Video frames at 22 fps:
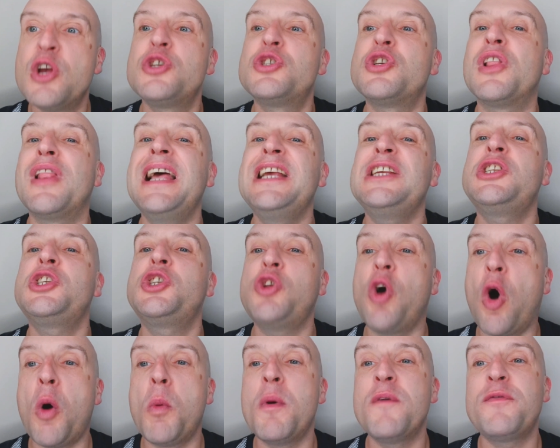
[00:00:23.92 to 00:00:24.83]
So let's
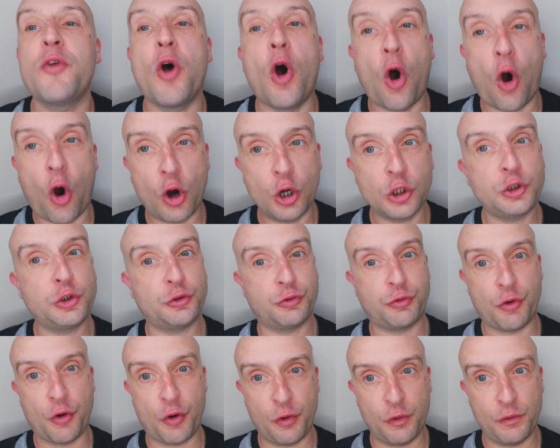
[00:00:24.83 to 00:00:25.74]
start with the harsh
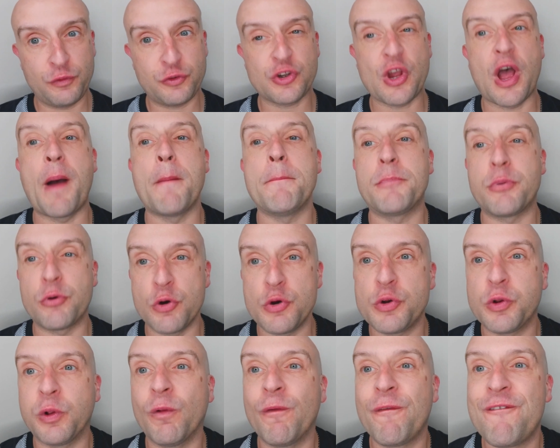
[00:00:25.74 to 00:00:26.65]
truths and
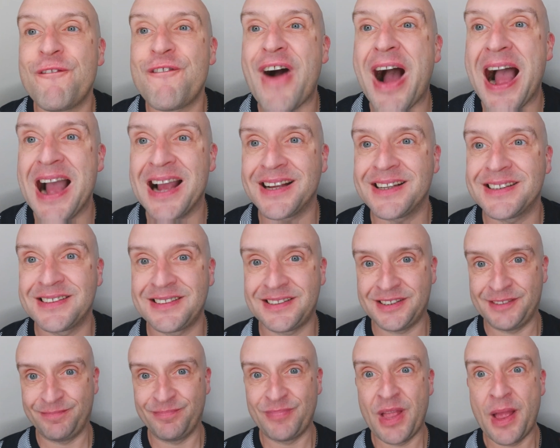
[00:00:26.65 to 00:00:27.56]
brutal
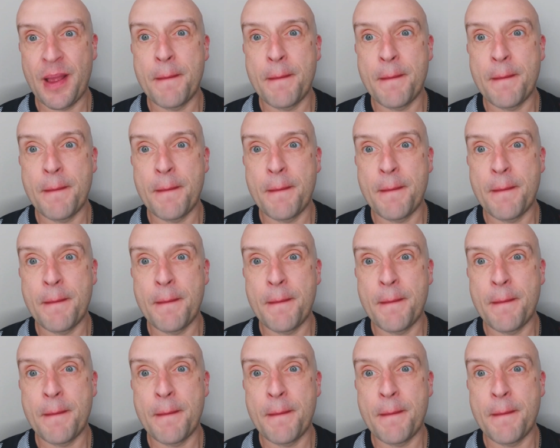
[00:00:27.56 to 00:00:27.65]
facts.